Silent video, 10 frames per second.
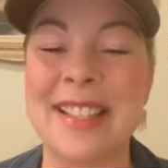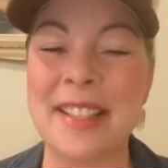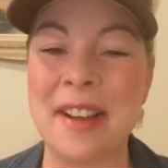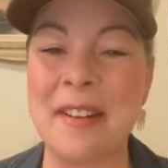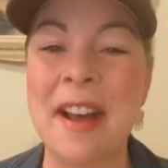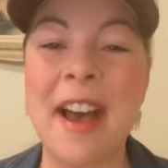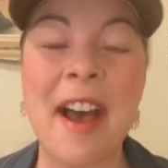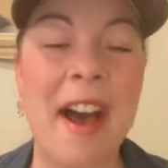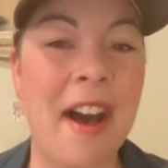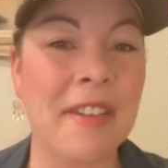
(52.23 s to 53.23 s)
so
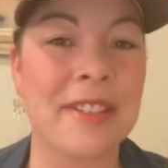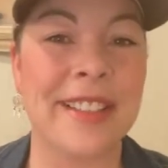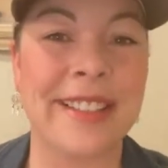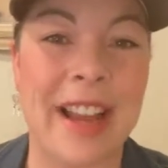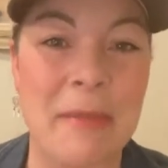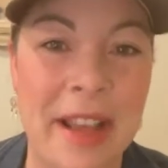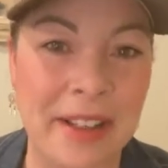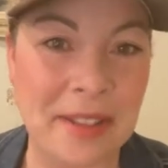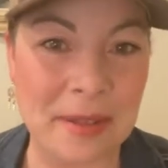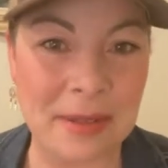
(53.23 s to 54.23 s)
often I'm
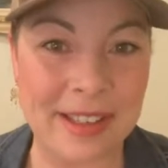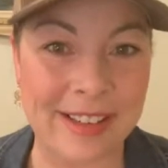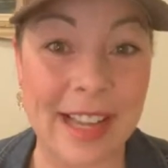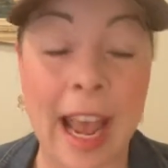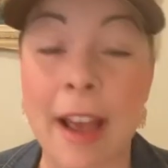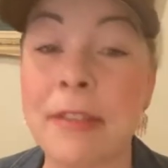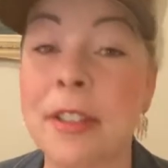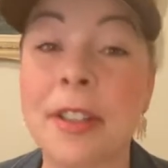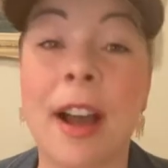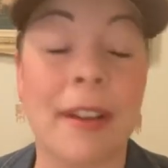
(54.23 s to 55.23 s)
heading to work
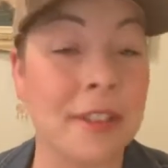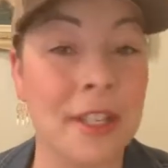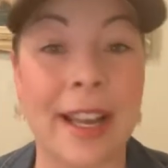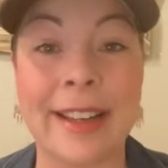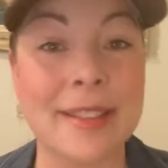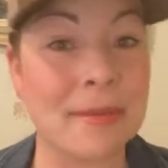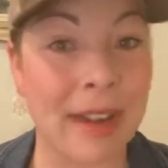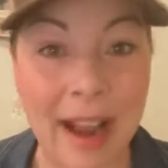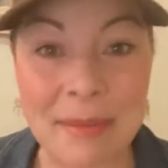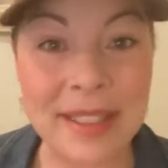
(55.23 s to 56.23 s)
after coffee chat is
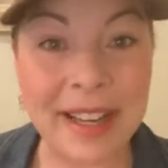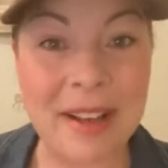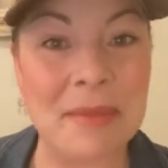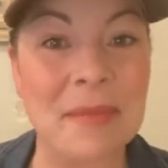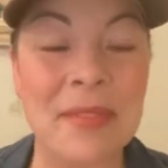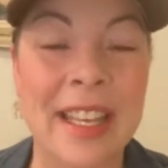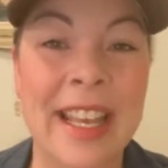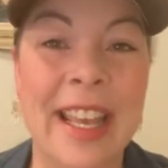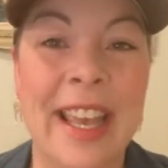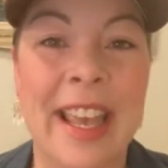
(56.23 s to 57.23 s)
wrapped up.
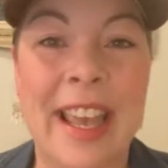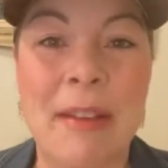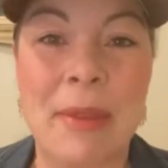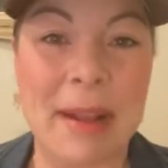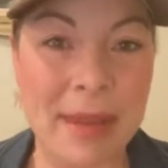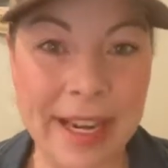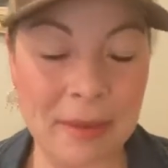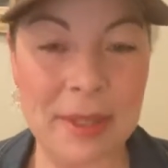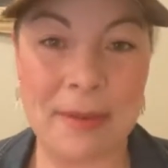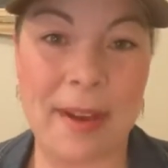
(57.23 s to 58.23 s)
But I'm here
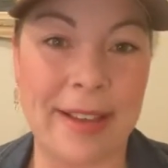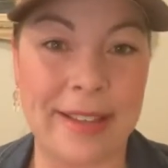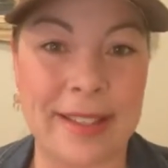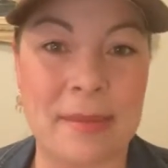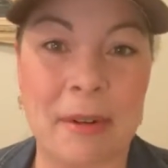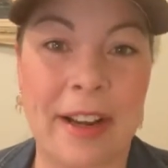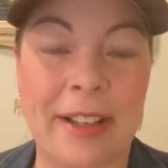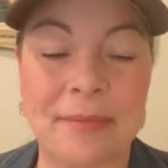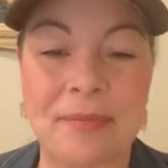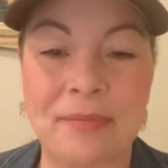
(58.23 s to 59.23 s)
with you guys this
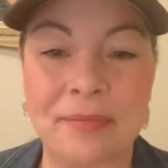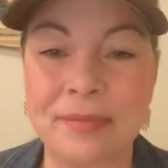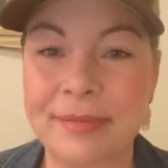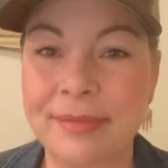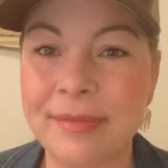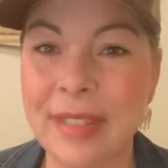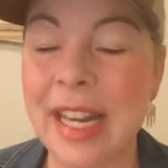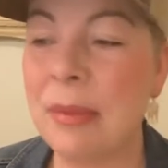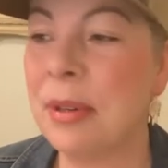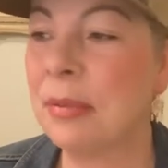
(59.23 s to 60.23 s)
morning
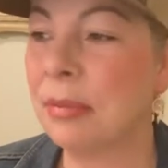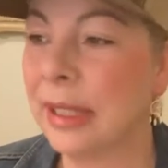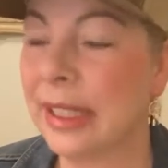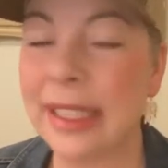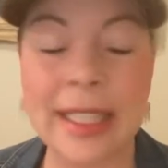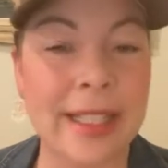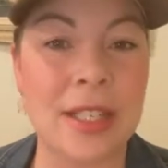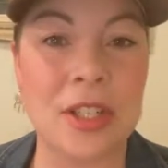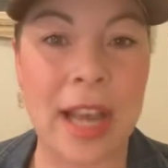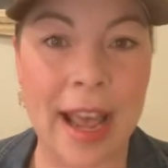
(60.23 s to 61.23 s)
and I would really like to
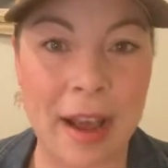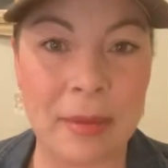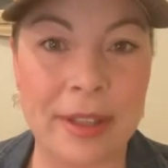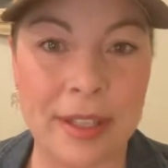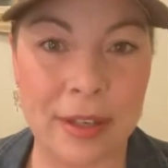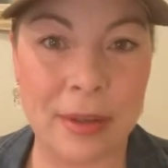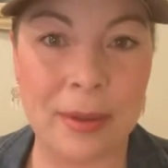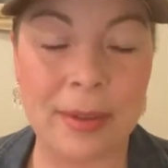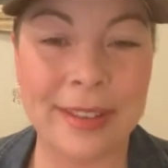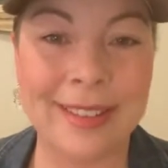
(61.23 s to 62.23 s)
chat with
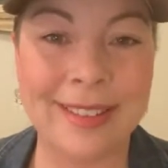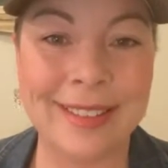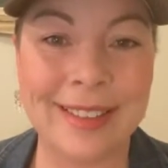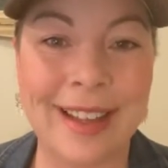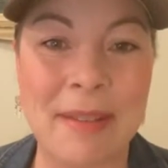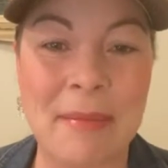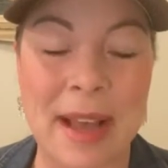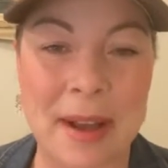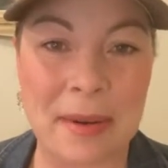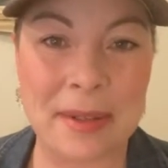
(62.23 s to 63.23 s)
you
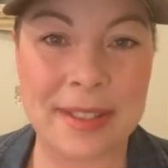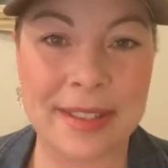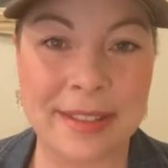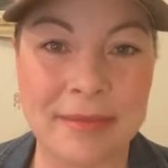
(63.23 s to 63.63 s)
about